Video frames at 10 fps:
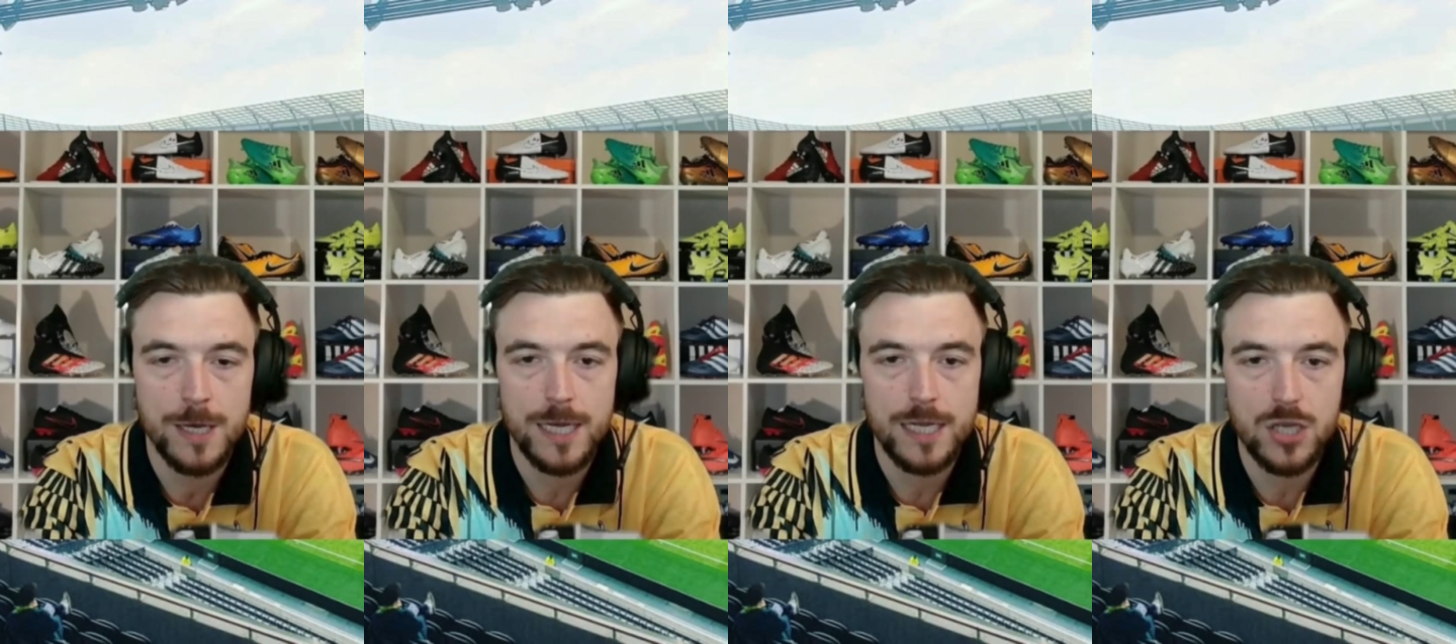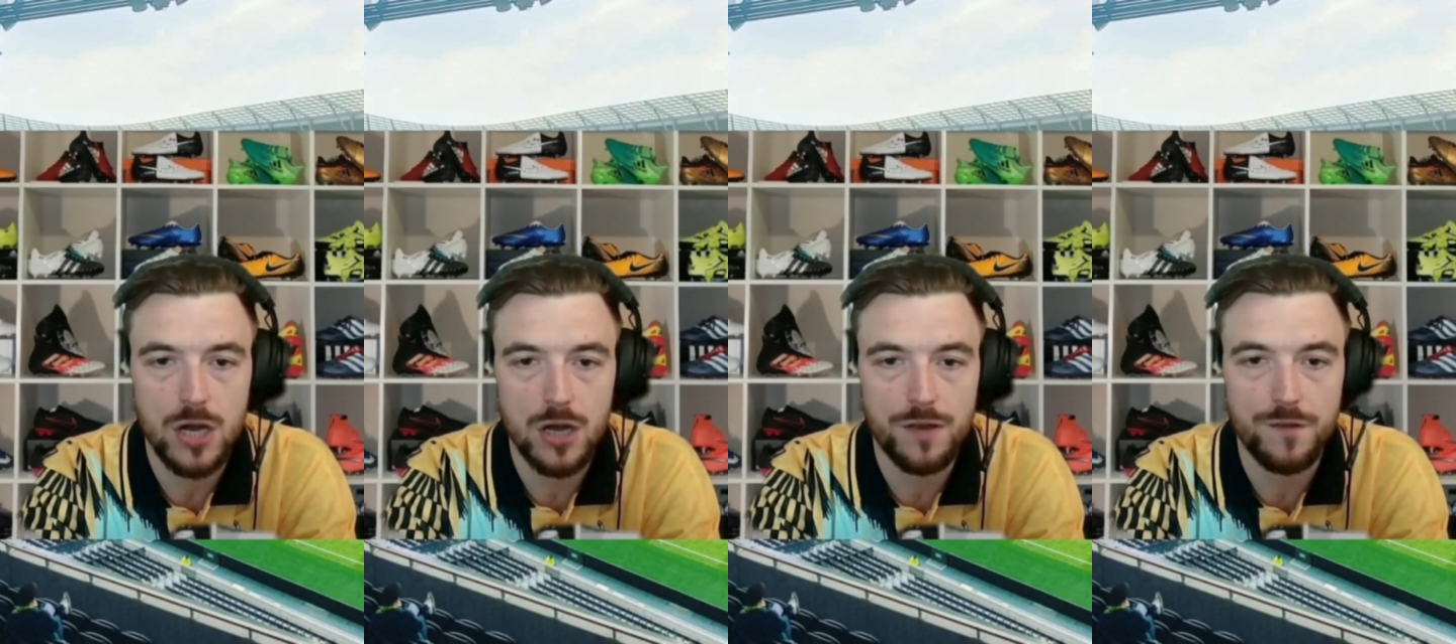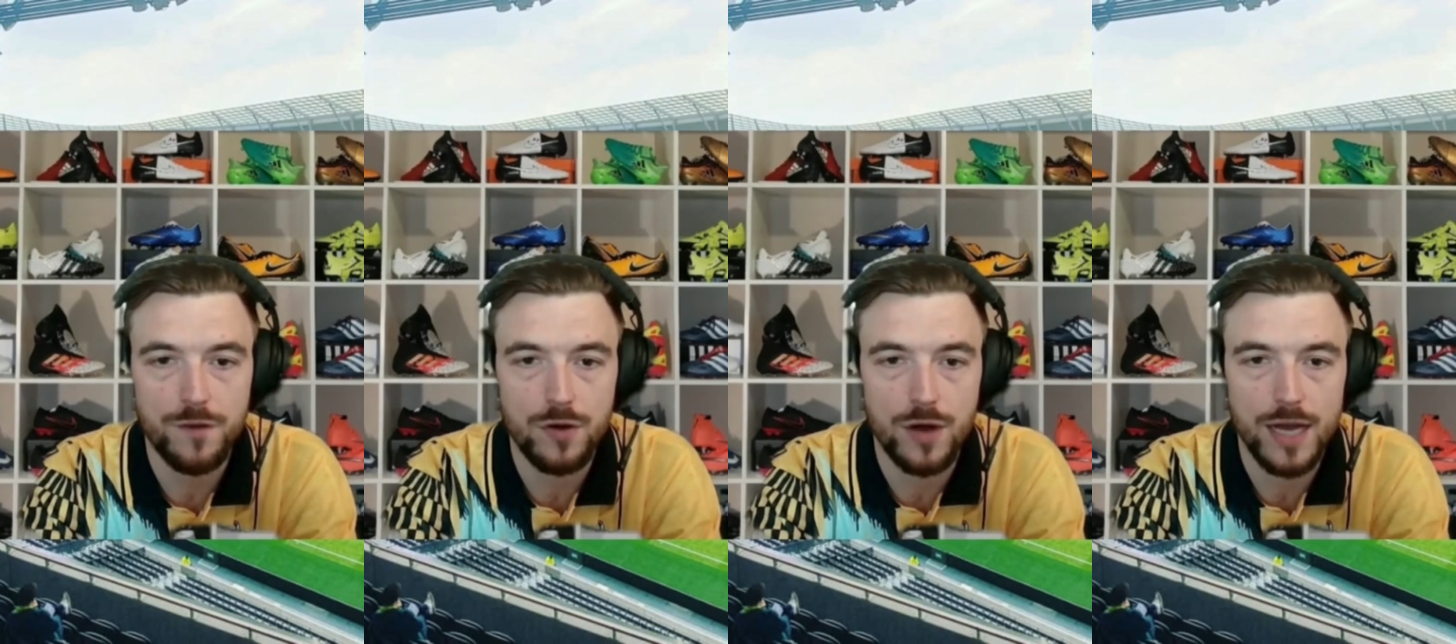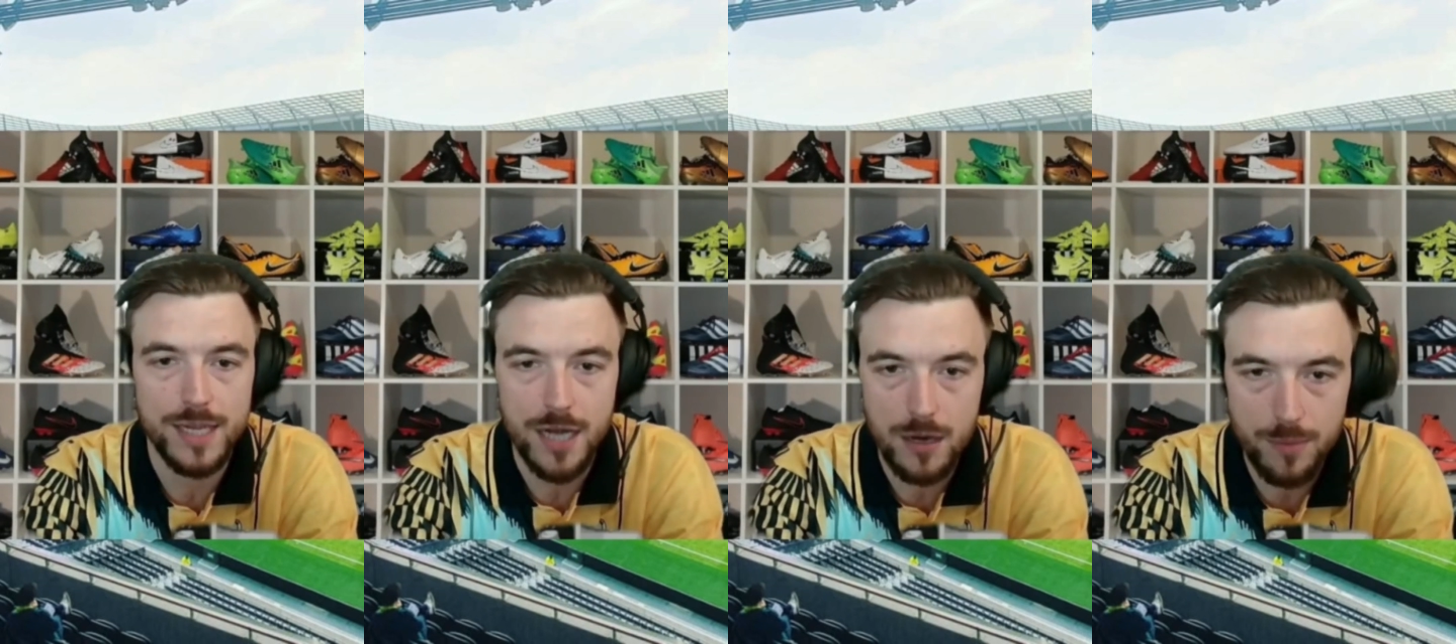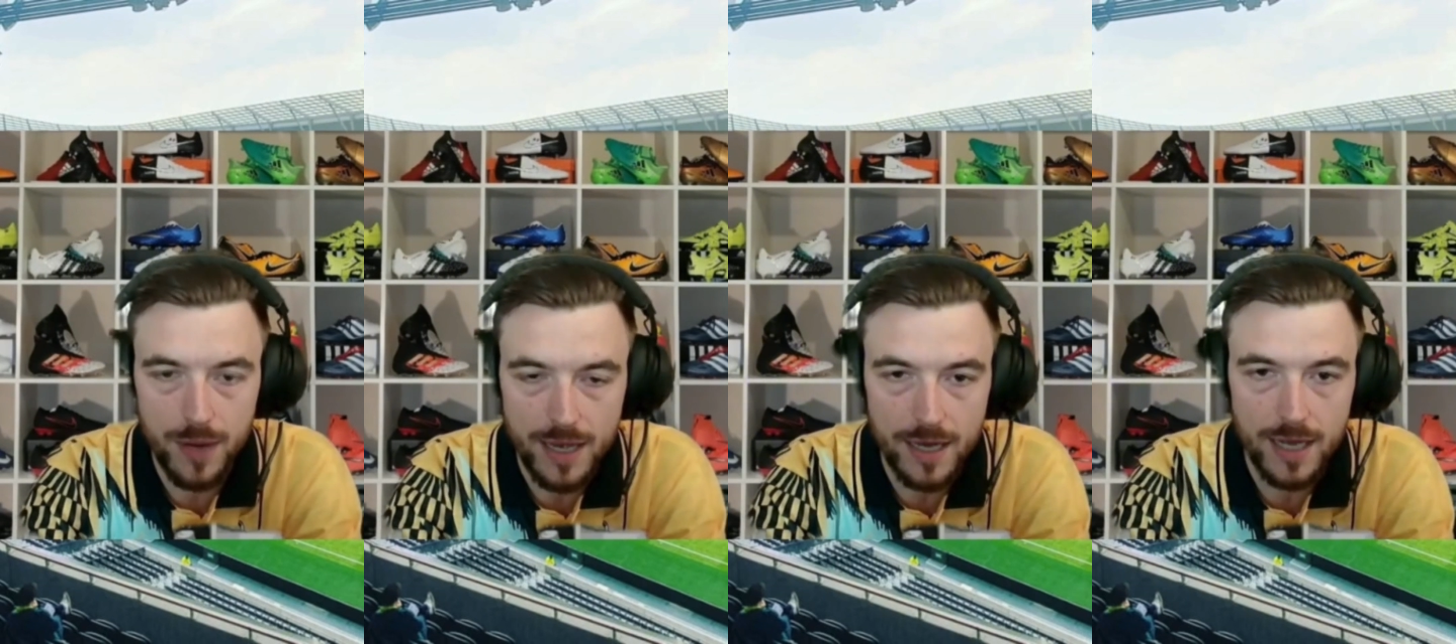It's hard for a young
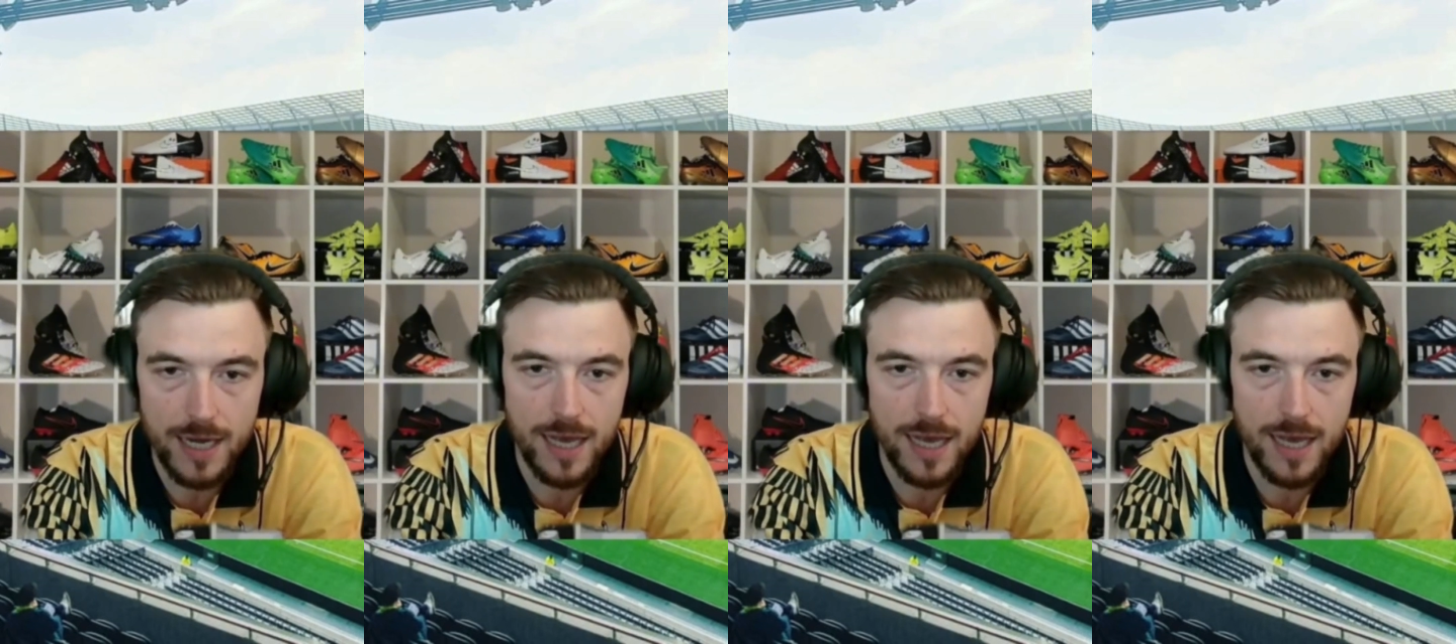player,